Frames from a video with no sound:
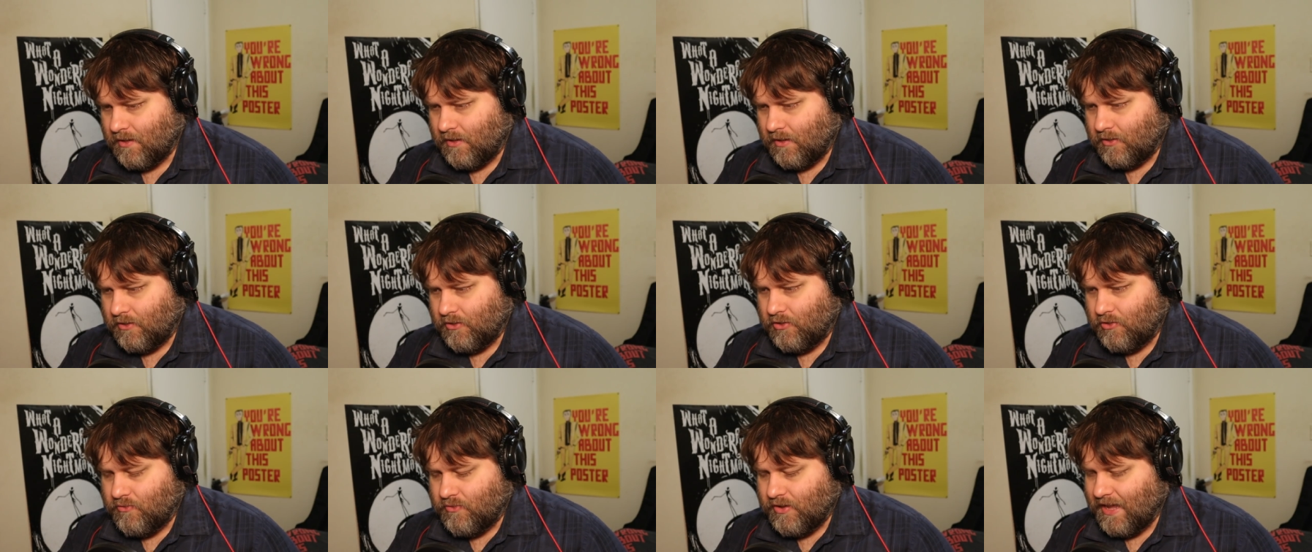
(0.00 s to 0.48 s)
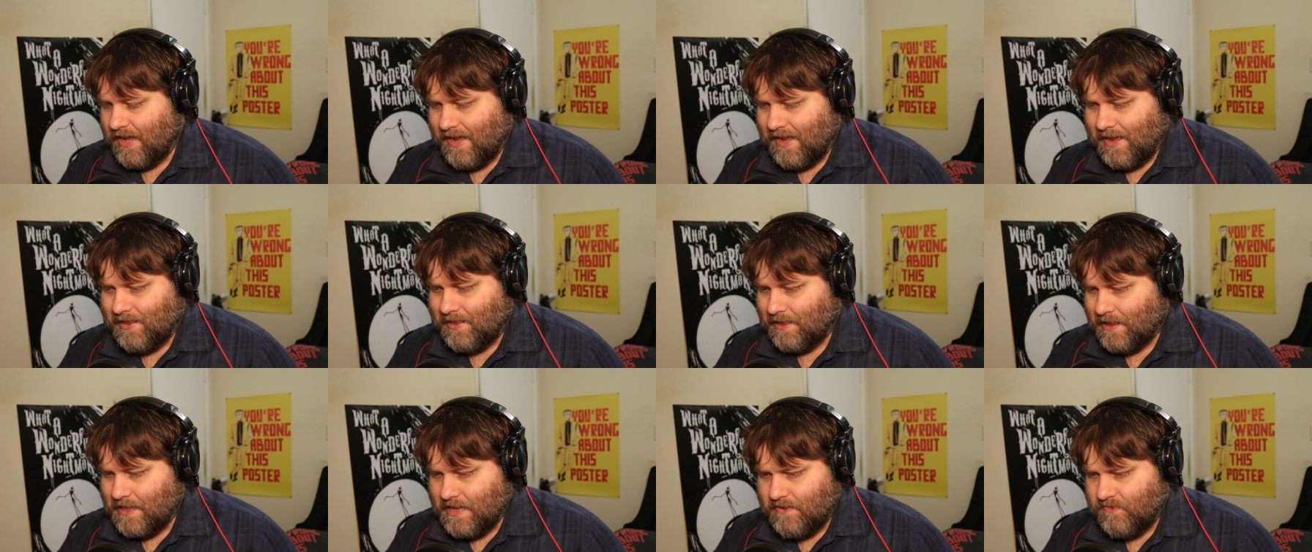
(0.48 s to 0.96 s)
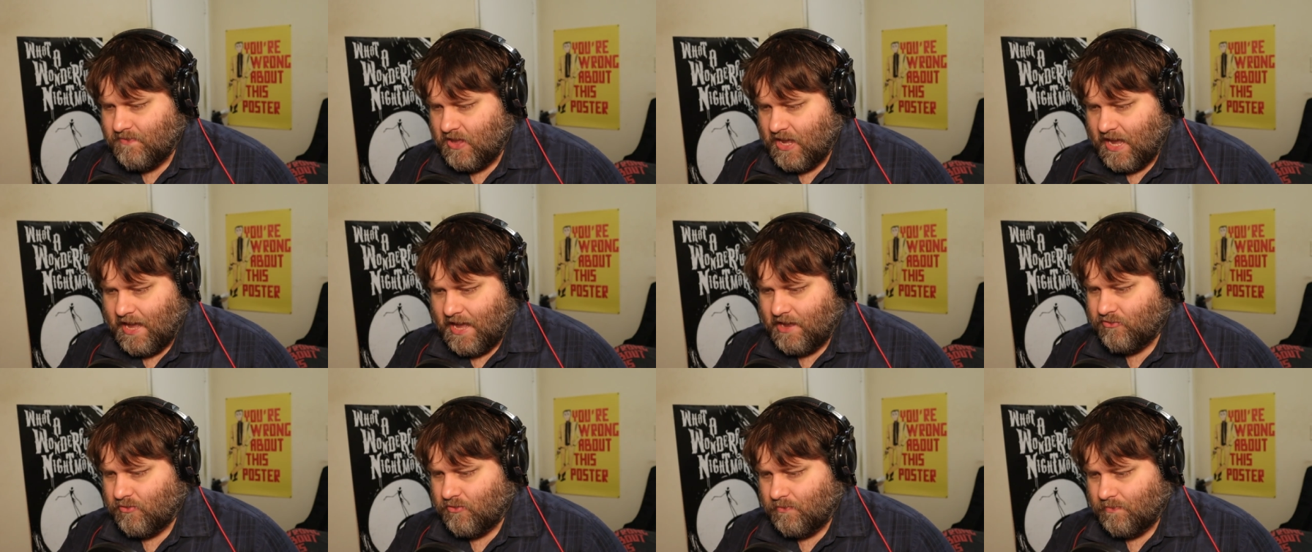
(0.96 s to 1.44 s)
You can't leave the
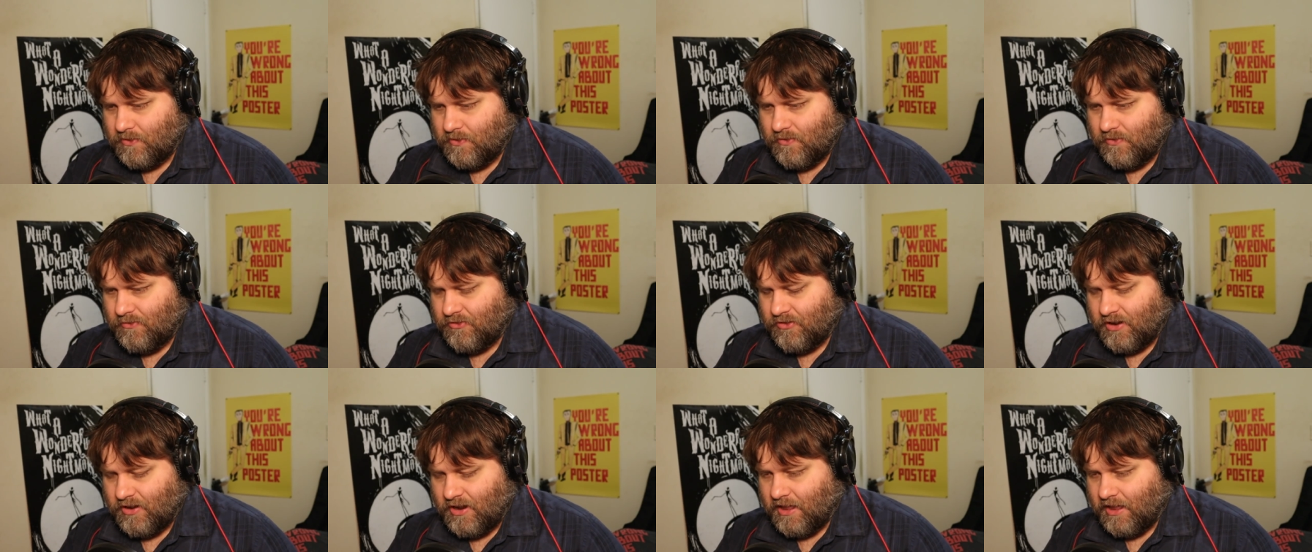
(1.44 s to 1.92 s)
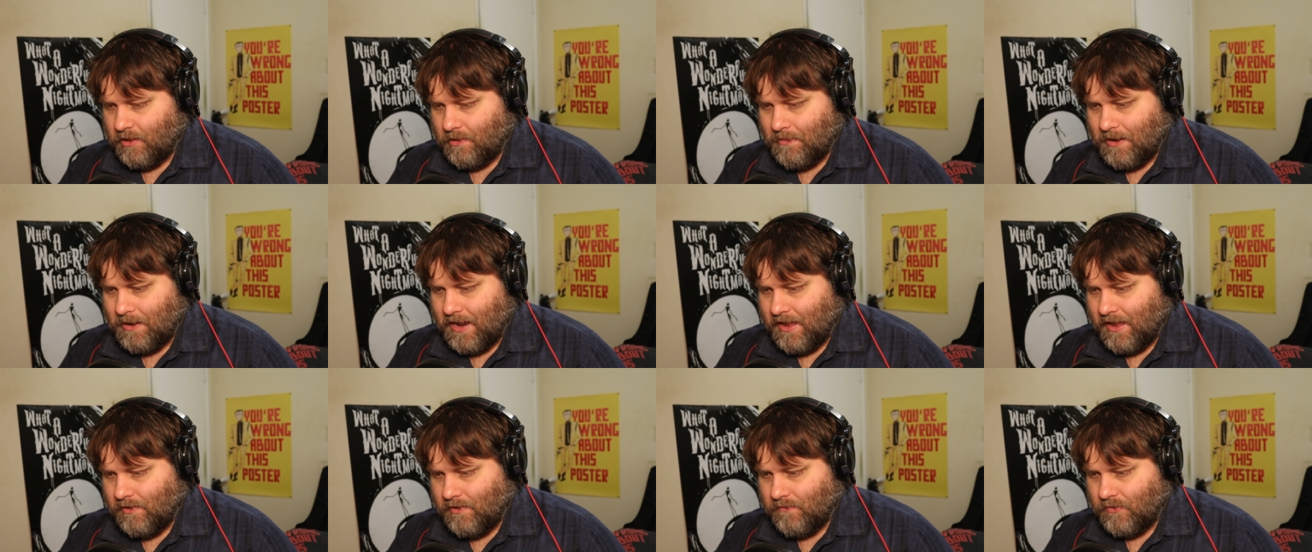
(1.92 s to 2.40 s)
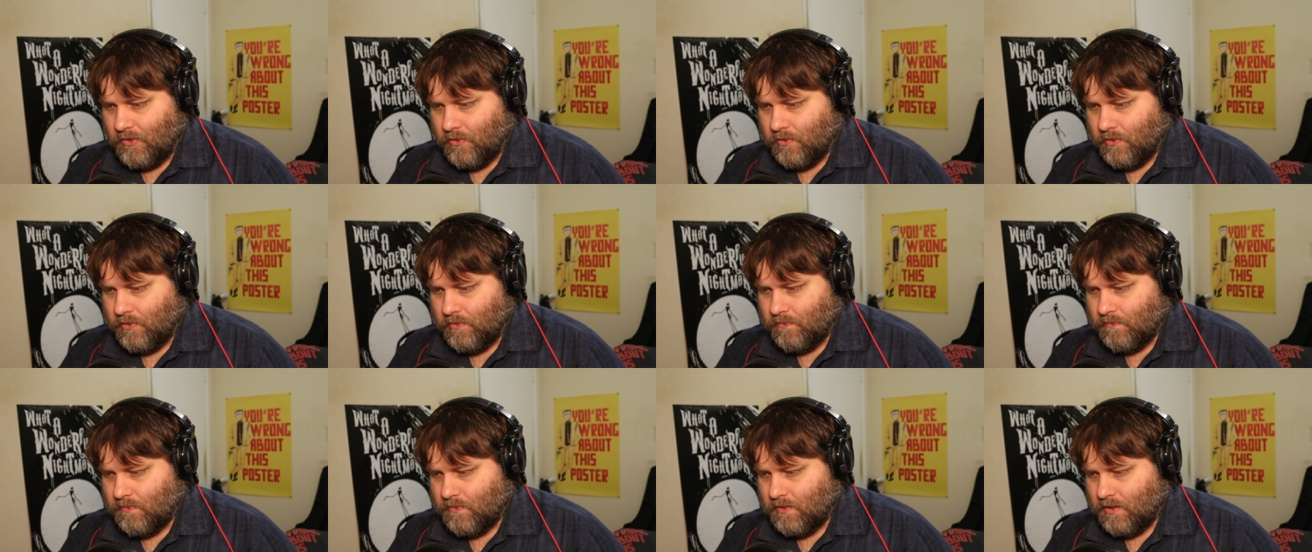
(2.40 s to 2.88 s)
attribution element out of
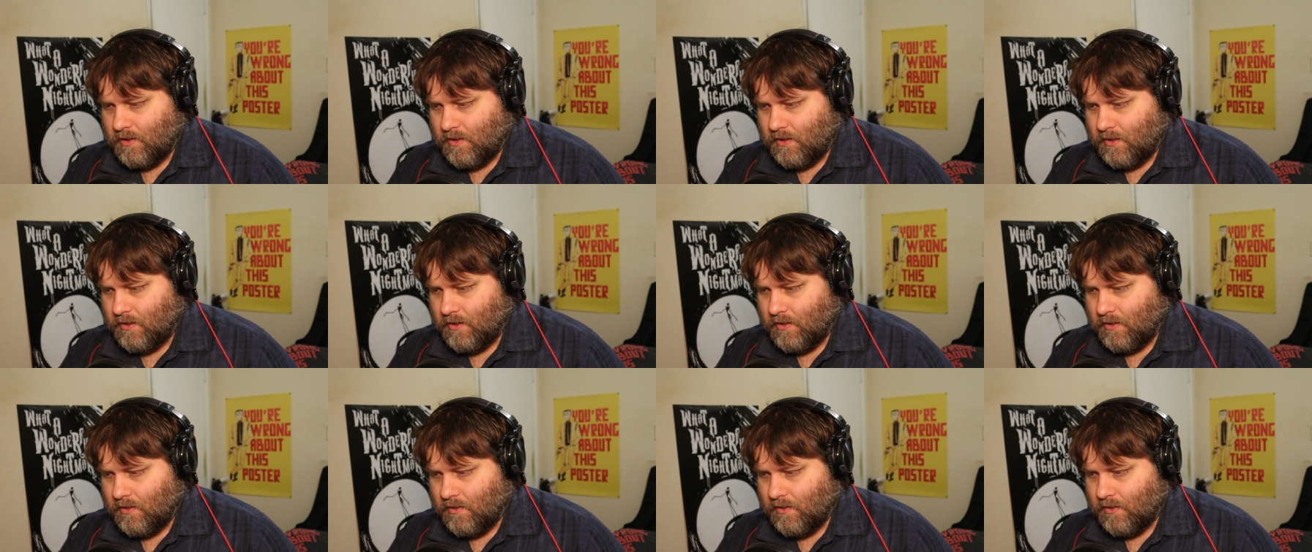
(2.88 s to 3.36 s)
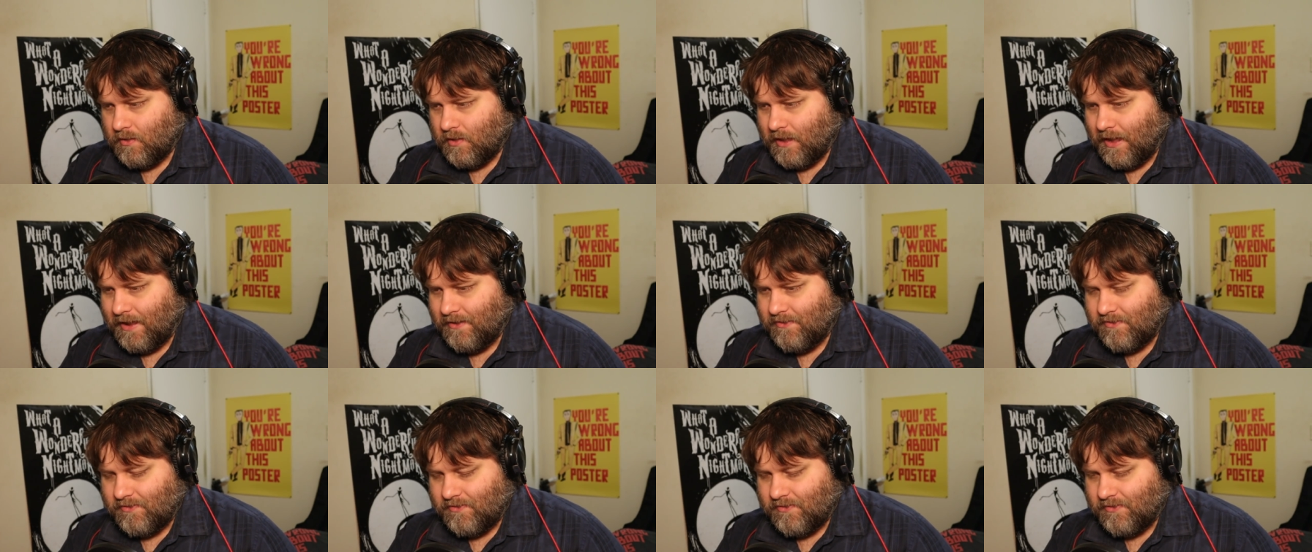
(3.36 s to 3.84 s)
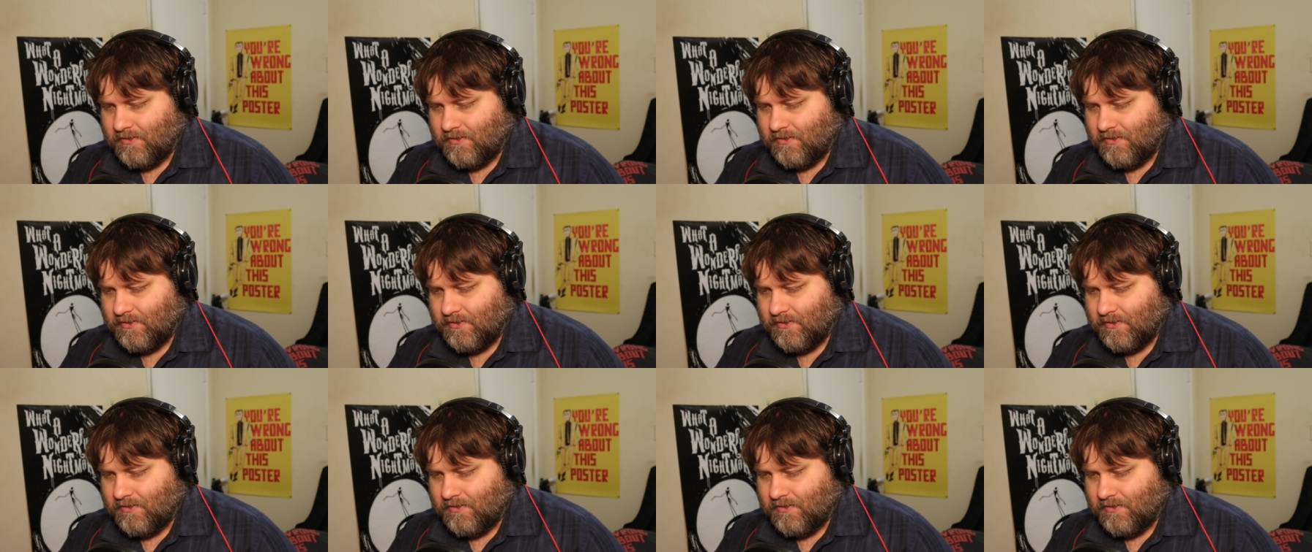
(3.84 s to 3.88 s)
your uh, license